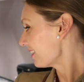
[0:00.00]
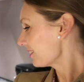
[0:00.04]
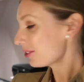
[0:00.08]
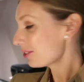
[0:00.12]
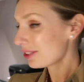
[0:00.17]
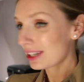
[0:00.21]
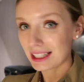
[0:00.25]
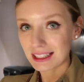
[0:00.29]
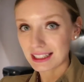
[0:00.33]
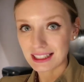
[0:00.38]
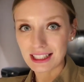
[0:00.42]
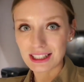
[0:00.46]

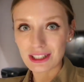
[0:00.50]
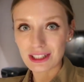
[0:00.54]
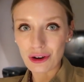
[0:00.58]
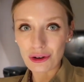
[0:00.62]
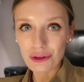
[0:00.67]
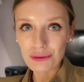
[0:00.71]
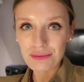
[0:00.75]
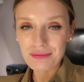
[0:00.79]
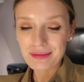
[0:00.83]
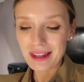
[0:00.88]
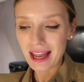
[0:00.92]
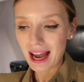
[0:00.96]
So guys, let's
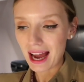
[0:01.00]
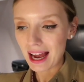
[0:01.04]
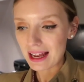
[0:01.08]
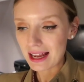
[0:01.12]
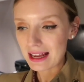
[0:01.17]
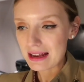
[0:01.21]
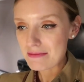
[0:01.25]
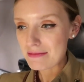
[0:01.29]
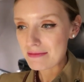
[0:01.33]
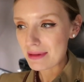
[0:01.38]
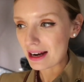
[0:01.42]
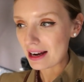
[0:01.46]
go.
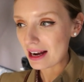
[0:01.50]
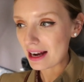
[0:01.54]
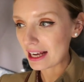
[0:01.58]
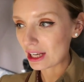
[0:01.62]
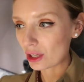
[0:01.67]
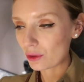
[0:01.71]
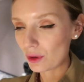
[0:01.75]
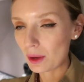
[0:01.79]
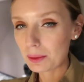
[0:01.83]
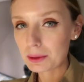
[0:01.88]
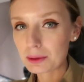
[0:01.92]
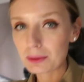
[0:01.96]
I'm
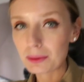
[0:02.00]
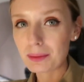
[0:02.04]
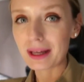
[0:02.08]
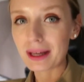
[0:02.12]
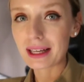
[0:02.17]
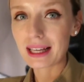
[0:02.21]
equipped with my